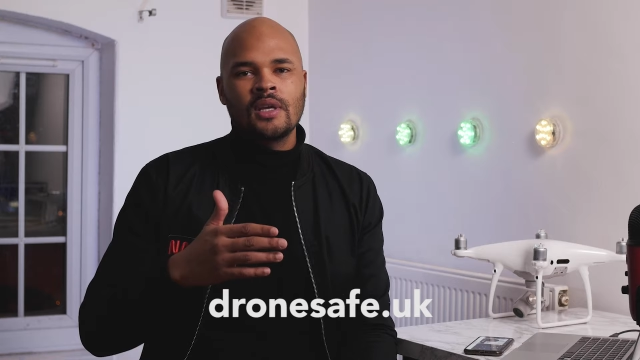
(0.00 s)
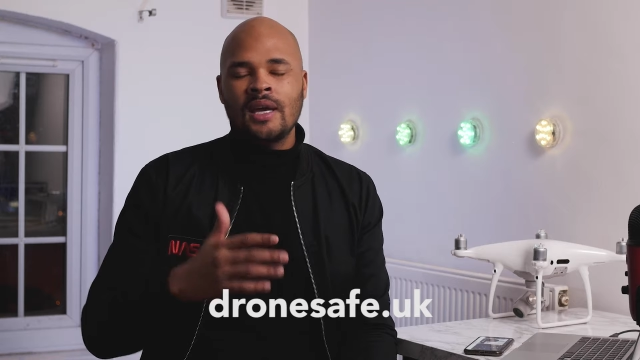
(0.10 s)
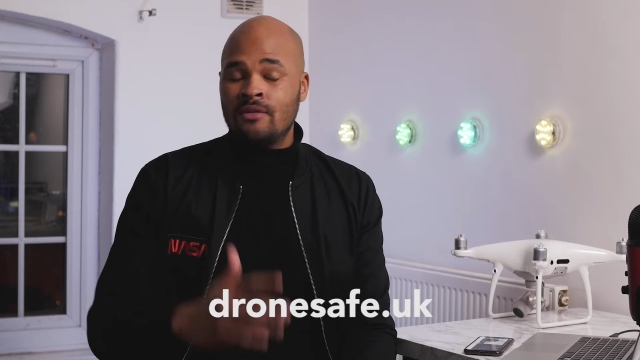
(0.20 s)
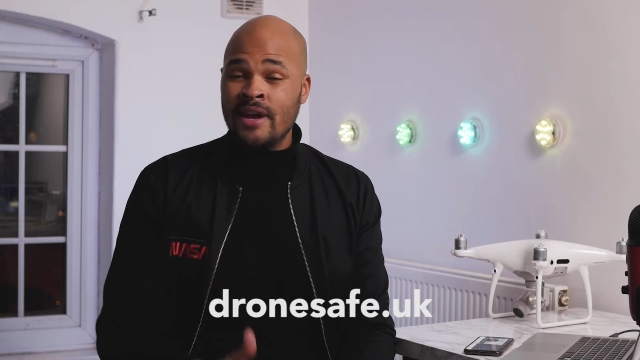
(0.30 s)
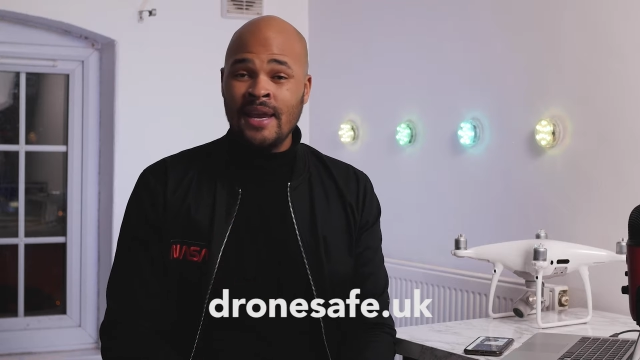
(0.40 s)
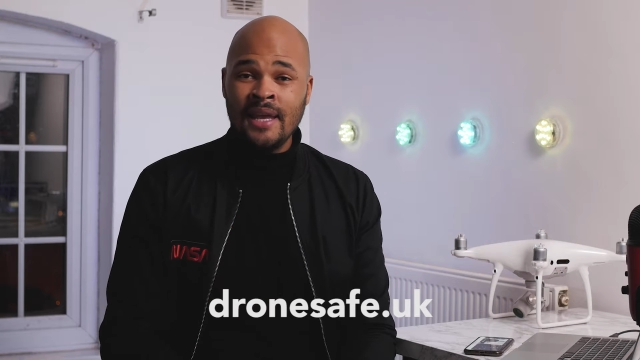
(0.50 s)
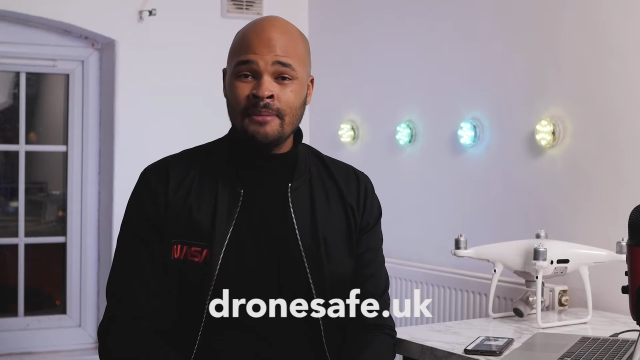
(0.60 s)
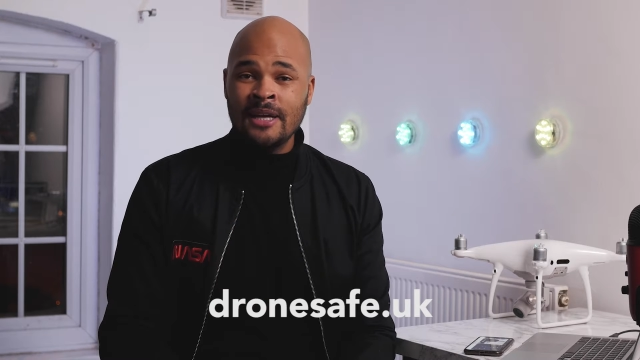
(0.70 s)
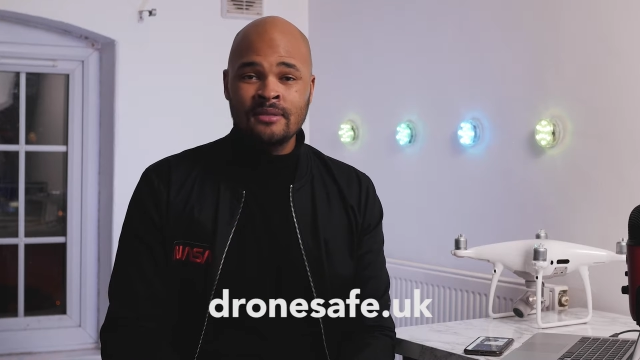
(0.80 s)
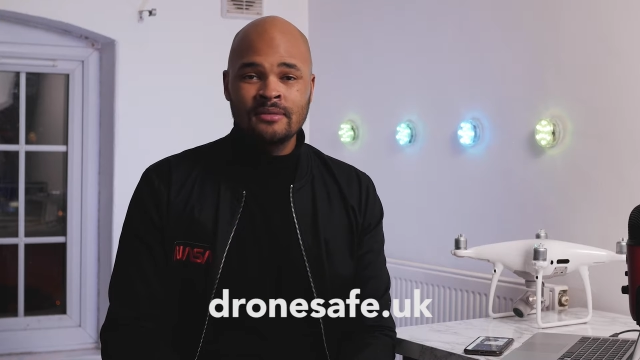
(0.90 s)
And really,
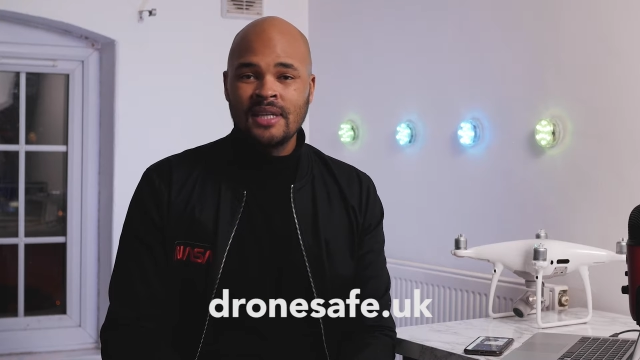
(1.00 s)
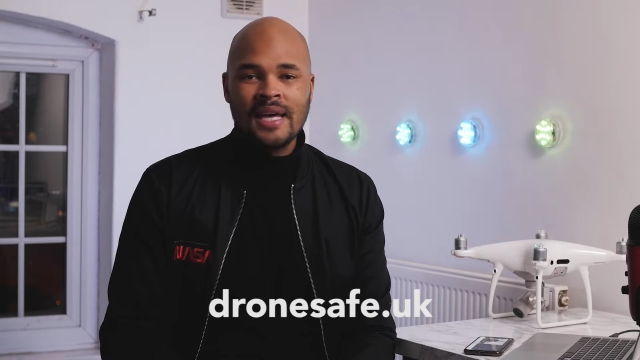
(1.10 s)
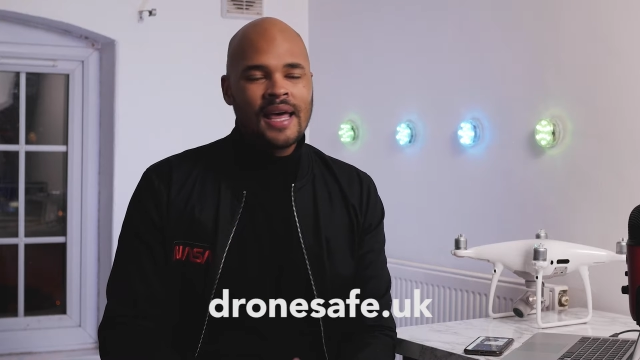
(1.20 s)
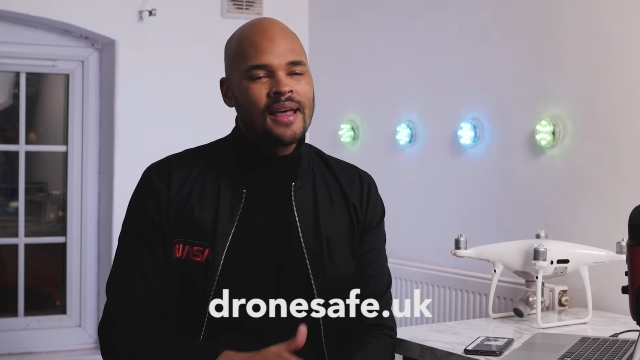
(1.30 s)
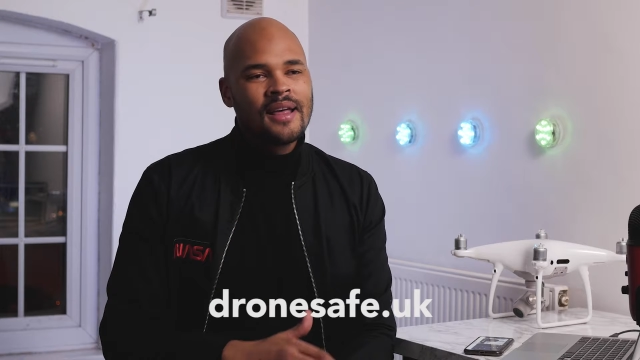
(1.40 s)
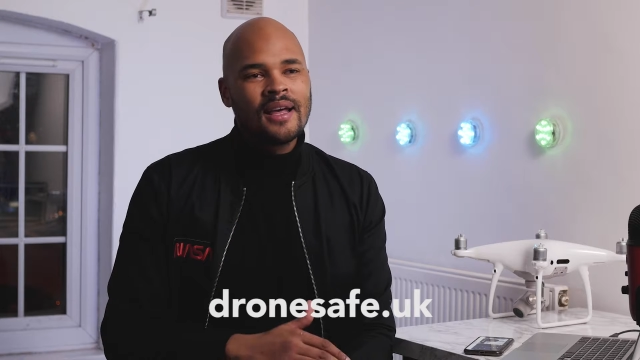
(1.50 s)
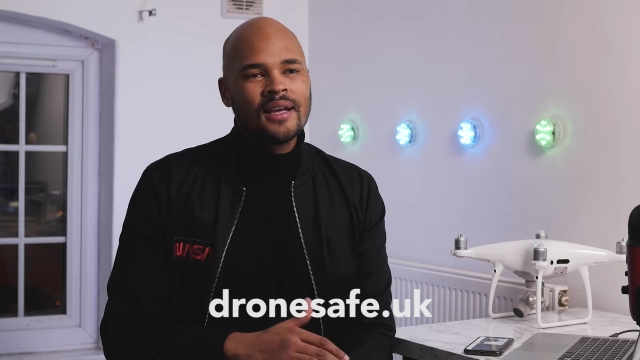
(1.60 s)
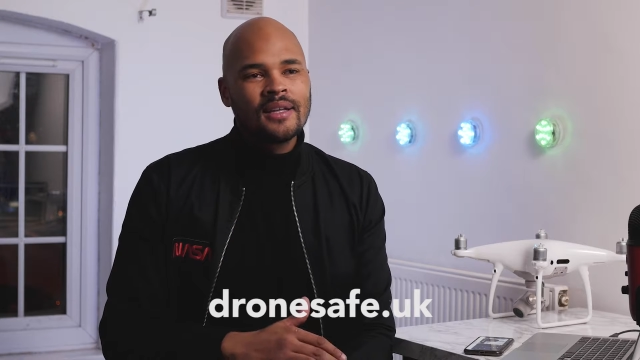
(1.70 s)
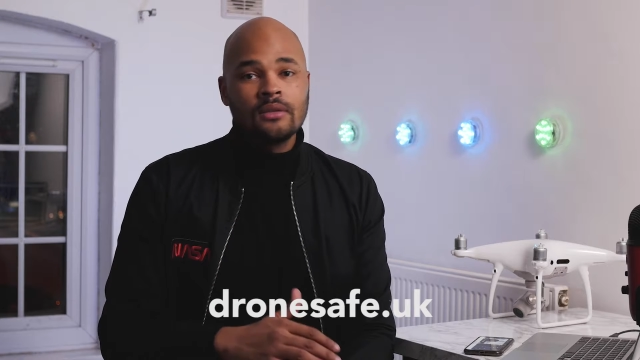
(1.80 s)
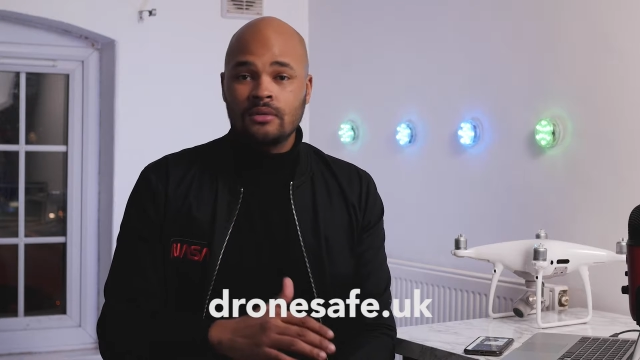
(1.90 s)
man,
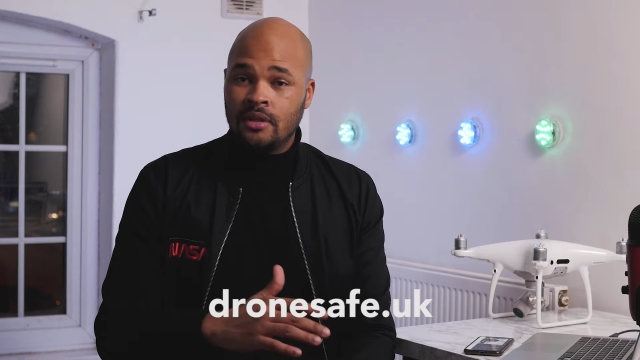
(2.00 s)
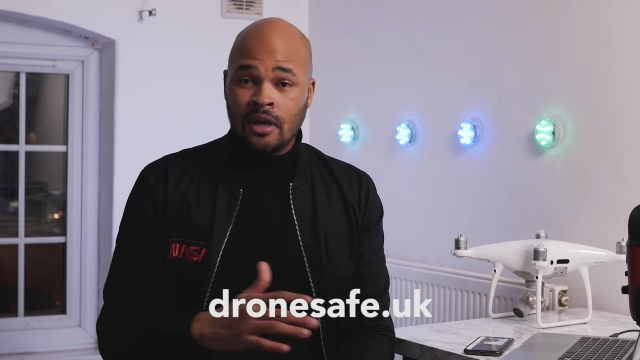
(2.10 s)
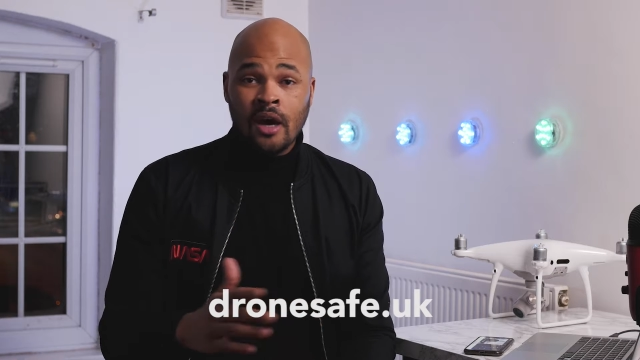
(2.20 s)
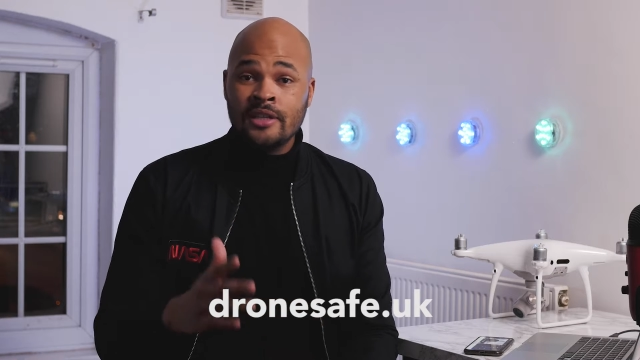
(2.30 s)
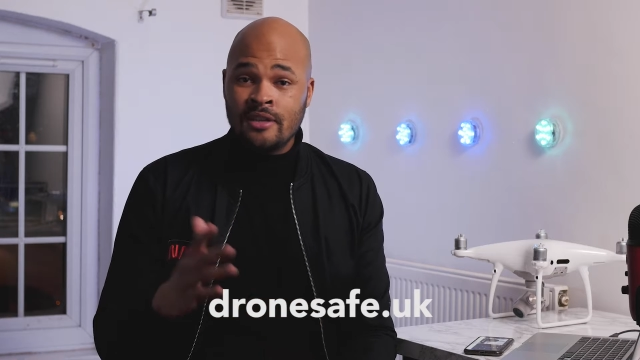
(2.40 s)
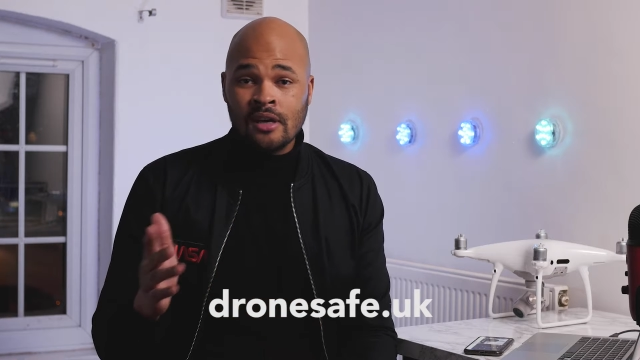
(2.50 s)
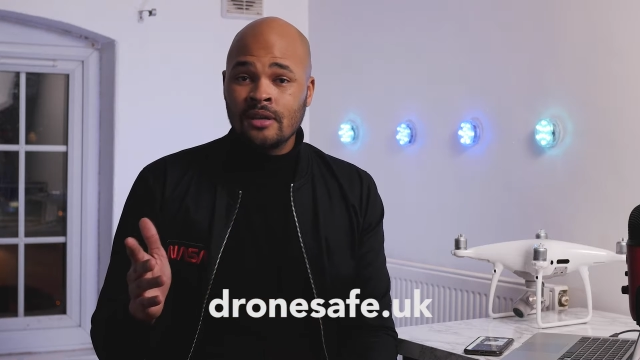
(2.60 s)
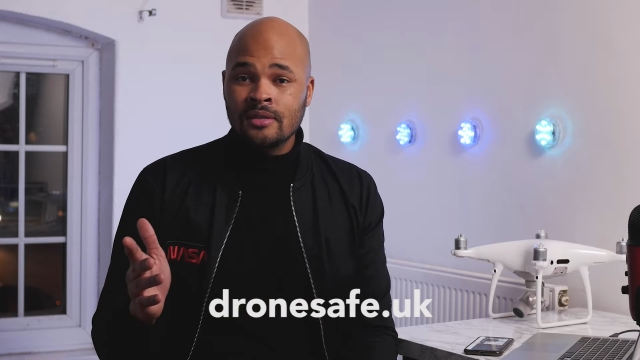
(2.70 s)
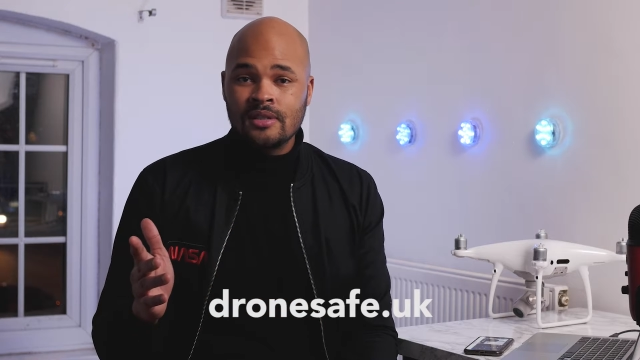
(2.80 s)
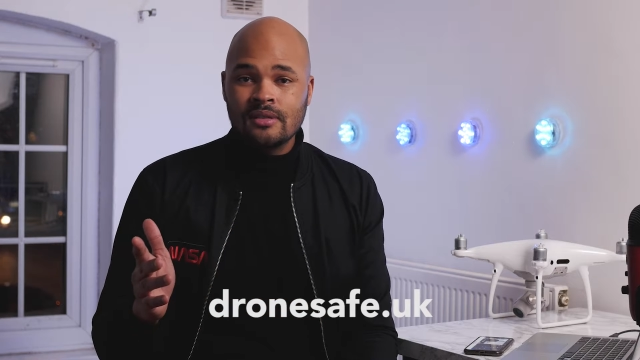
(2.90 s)
guys,
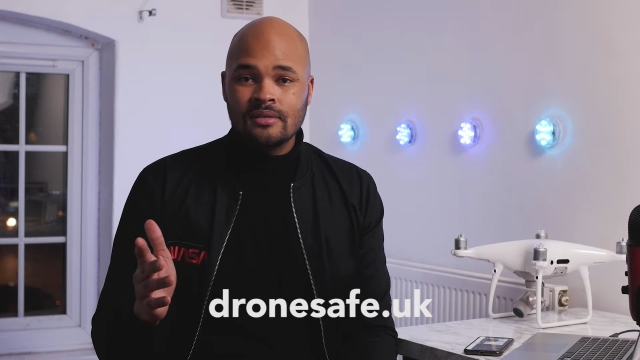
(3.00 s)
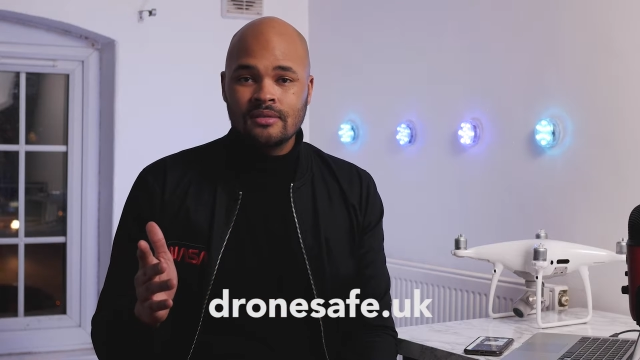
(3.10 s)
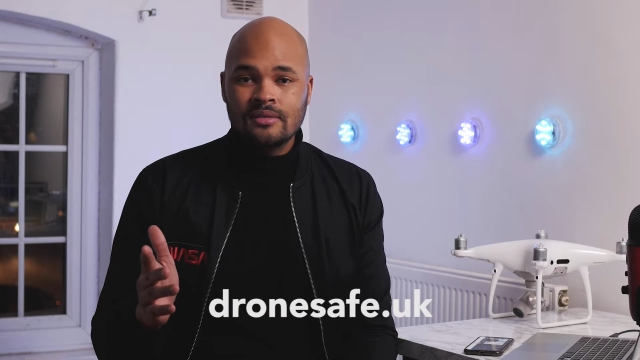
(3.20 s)
girls,